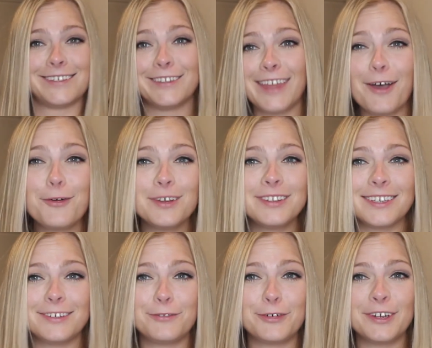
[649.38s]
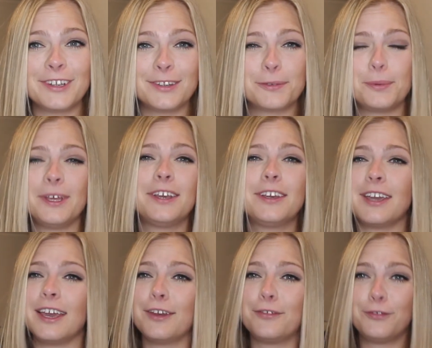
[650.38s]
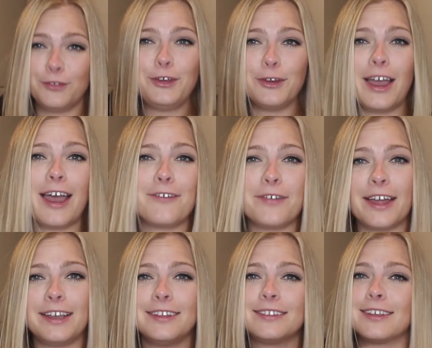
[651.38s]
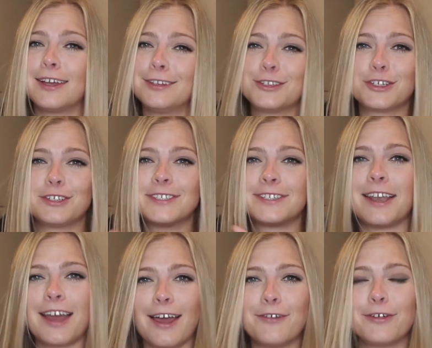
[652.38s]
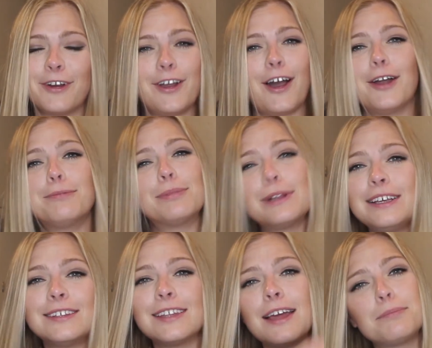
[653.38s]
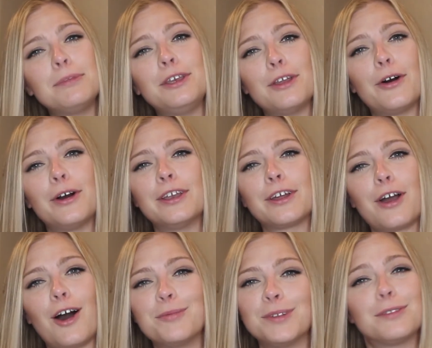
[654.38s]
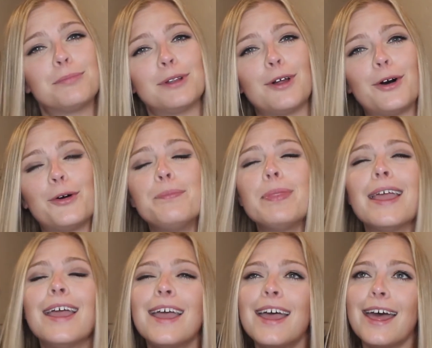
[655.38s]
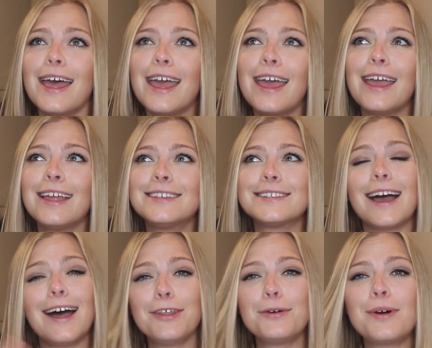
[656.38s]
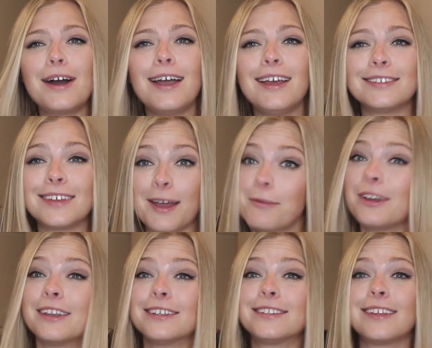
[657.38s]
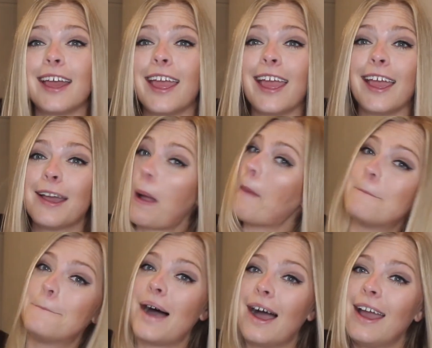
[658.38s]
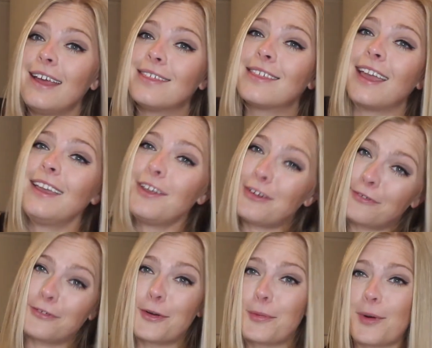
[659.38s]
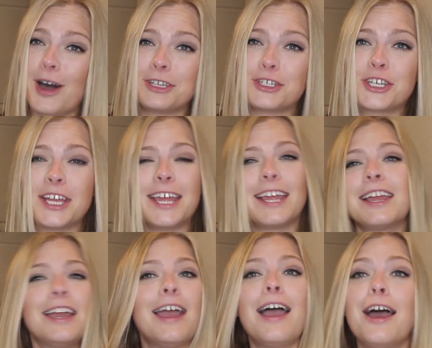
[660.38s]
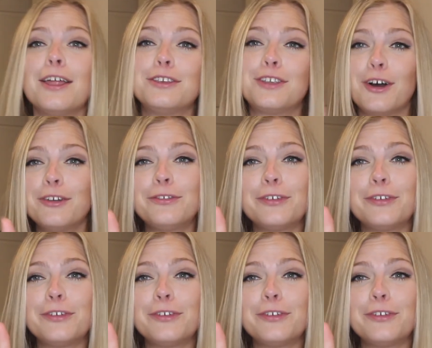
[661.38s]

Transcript: so that was it for this week if you have any essentials that I forgot please let me know in the comments below and otherwise I'm gonna say bye thank you for watching don't